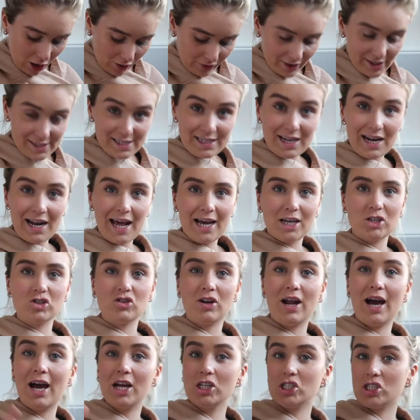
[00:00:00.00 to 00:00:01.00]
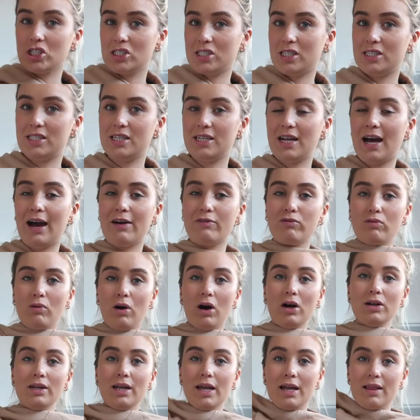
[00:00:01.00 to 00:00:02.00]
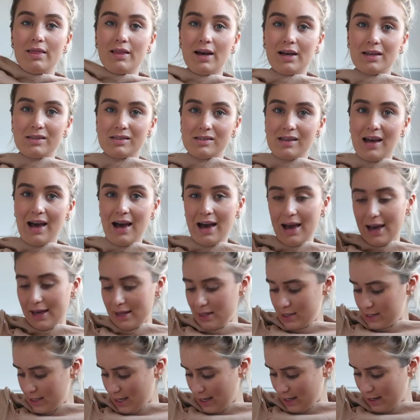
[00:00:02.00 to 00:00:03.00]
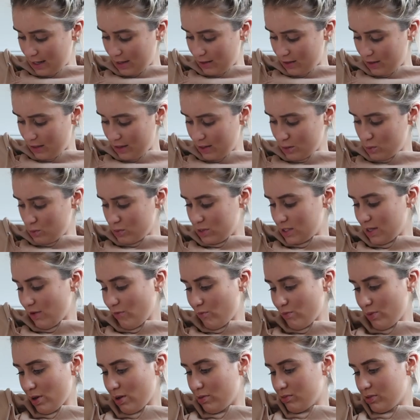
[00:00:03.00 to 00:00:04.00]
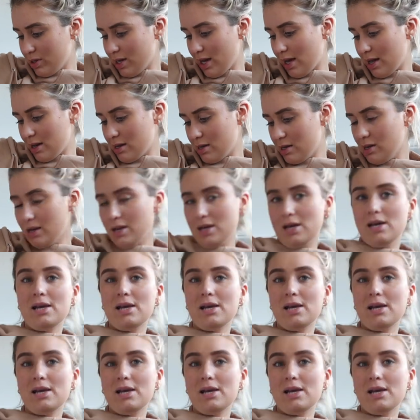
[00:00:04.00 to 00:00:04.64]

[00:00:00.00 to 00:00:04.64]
I got this in an extra large, because they did have one in that size. And I think this was £7 again.